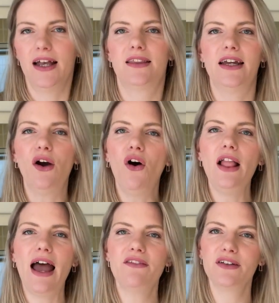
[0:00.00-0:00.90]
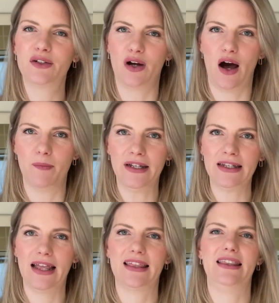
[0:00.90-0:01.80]
They all have in common
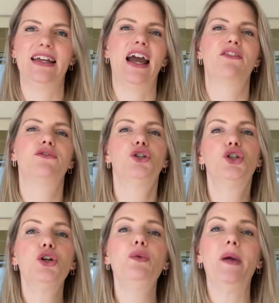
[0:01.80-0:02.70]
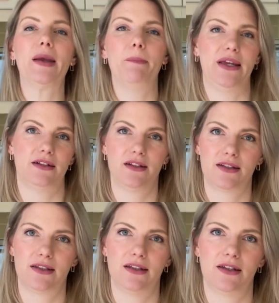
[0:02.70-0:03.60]
that they have 2 big
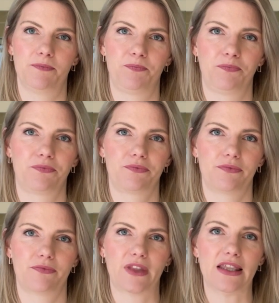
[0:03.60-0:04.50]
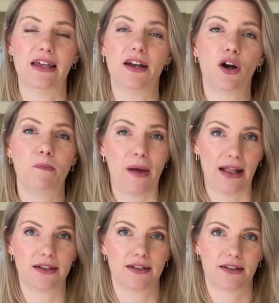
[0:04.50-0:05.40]
meals that are
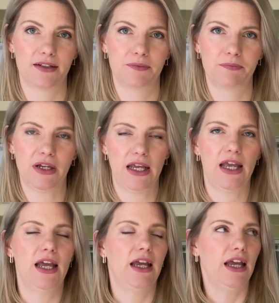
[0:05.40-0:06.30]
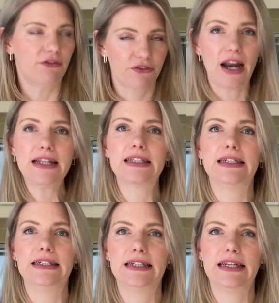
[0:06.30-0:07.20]
balanced. In France and
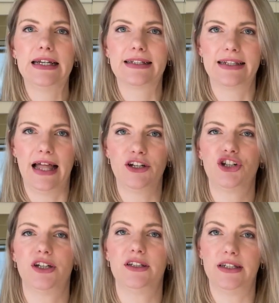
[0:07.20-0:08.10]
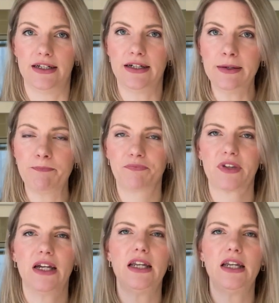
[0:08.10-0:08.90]
Italy, it's lunch and dinner, and